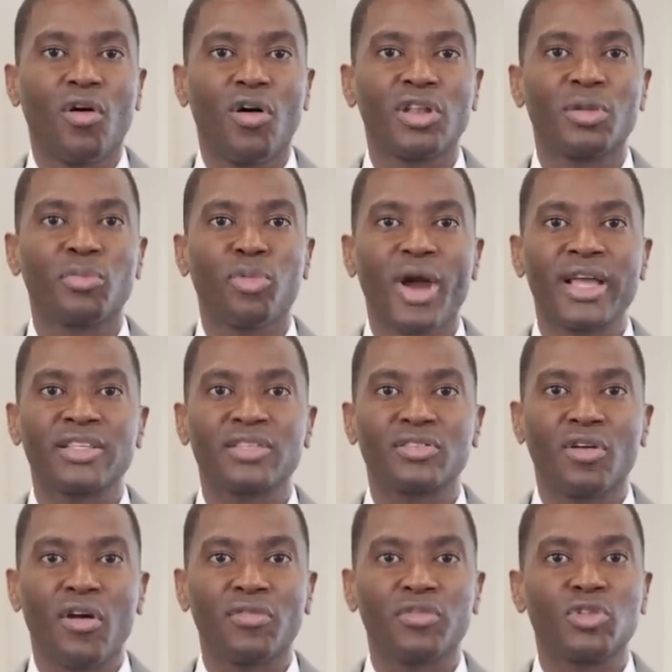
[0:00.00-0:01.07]
on the price
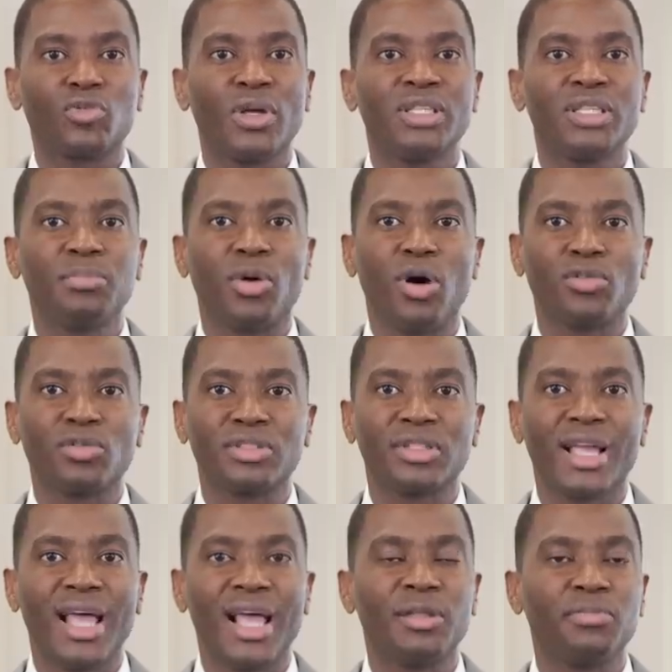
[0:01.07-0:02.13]
of the 20 pounds
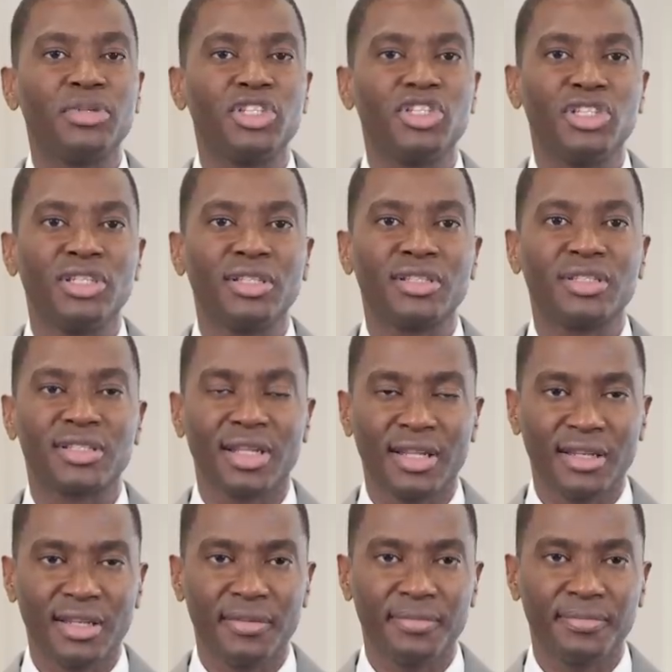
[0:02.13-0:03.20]
LPG
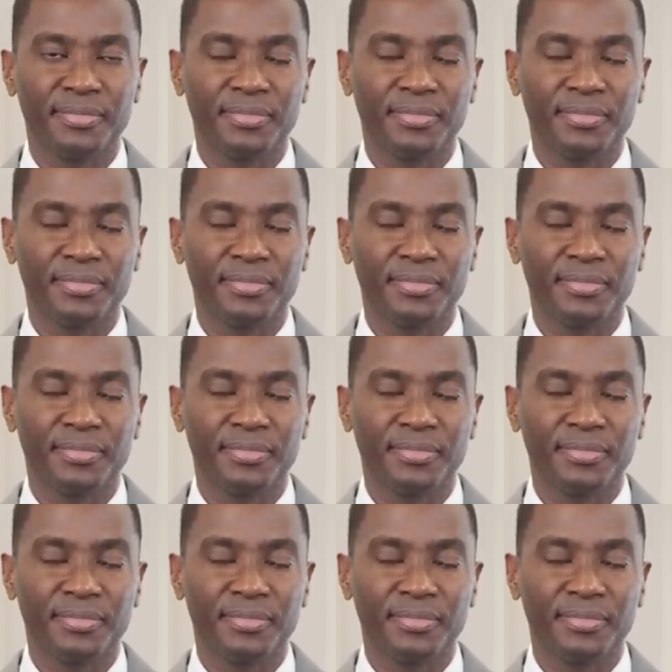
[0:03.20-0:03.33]
cylinder.